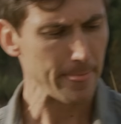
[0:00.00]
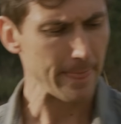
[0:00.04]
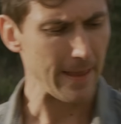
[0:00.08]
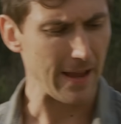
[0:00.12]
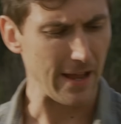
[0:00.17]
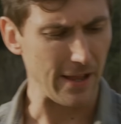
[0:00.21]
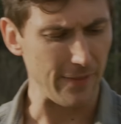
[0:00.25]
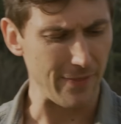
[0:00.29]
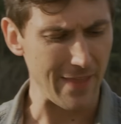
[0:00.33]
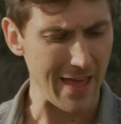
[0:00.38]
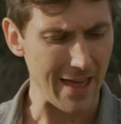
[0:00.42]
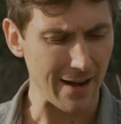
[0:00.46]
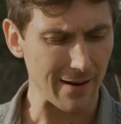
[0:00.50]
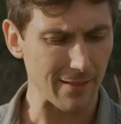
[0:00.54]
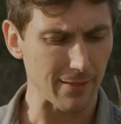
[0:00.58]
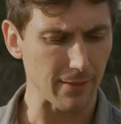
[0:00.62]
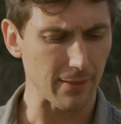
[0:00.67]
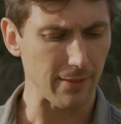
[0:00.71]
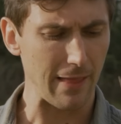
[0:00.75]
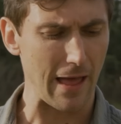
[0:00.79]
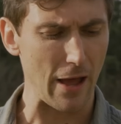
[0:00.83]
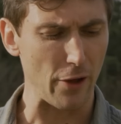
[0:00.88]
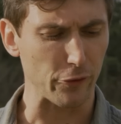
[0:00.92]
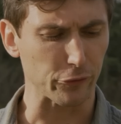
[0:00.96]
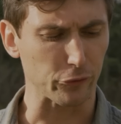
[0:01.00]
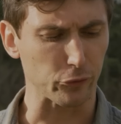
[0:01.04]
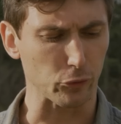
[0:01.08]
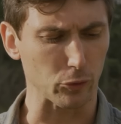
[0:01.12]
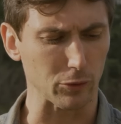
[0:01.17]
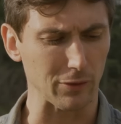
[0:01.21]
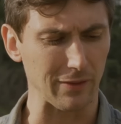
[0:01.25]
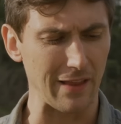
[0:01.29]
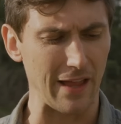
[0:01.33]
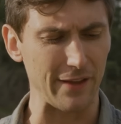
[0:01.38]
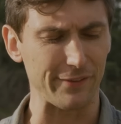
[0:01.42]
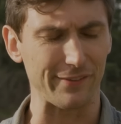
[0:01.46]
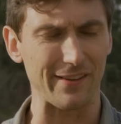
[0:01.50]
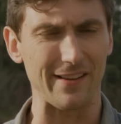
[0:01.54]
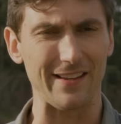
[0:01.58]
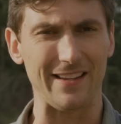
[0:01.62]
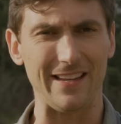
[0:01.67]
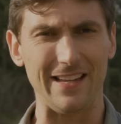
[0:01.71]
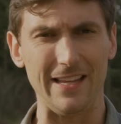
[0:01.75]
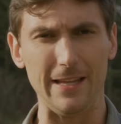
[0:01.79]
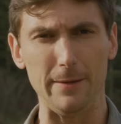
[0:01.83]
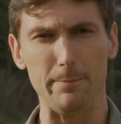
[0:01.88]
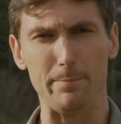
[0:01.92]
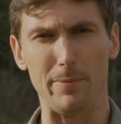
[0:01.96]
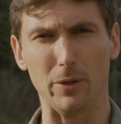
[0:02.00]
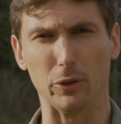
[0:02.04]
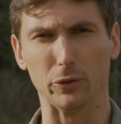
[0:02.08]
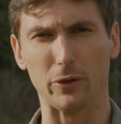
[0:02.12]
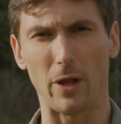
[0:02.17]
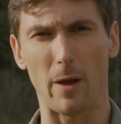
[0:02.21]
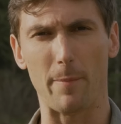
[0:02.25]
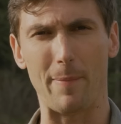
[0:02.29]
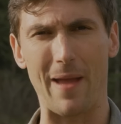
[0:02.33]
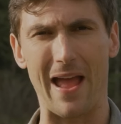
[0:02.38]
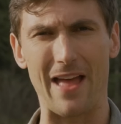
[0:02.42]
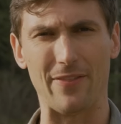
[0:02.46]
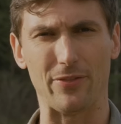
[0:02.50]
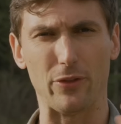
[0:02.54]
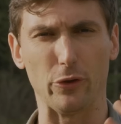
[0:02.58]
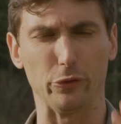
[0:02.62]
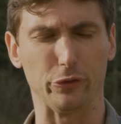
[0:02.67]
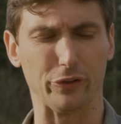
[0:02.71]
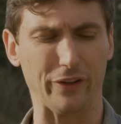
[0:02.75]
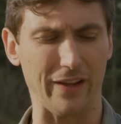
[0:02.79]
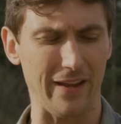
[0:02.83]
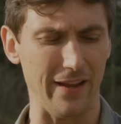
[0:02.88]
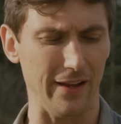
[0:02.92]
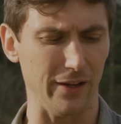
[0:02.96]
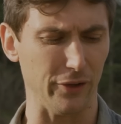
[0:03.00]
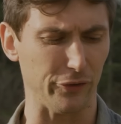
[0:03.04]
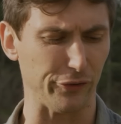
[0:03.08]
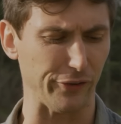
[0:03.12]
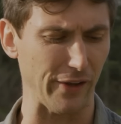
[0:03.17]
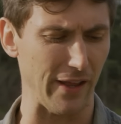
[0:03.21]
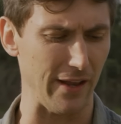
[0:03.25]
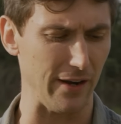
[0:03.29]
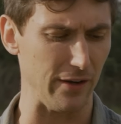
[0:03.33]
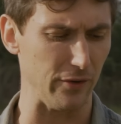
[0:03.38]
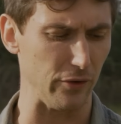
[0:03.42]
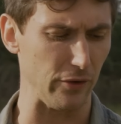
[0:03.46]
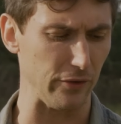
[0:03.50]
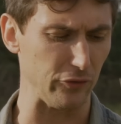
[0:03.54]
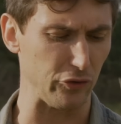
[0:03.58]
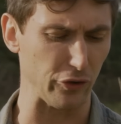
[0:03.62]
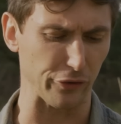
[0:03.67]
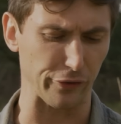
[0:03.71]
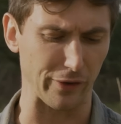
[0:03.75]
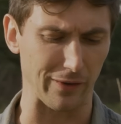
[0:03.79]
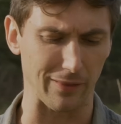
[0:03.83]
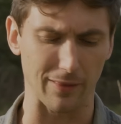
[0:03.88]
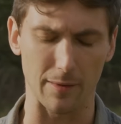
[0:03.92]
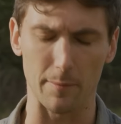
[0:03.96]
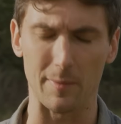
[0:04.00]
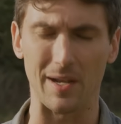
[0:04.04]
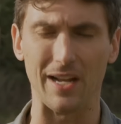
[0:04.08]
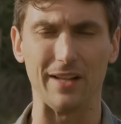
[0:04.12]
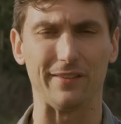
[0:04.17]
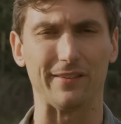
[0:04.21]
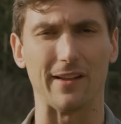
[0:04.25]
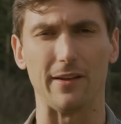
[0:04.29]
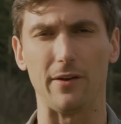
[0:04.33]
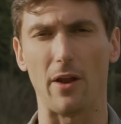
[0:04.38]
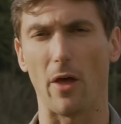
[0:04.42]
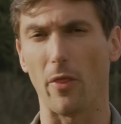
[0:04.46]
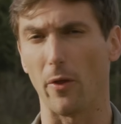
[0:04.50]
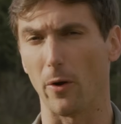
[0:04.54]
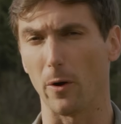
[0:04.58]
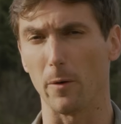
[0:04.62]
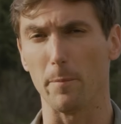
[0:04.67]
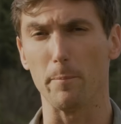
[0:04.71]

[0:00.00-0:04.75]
And that allows for less heat buildup at those kinks and just eliminates another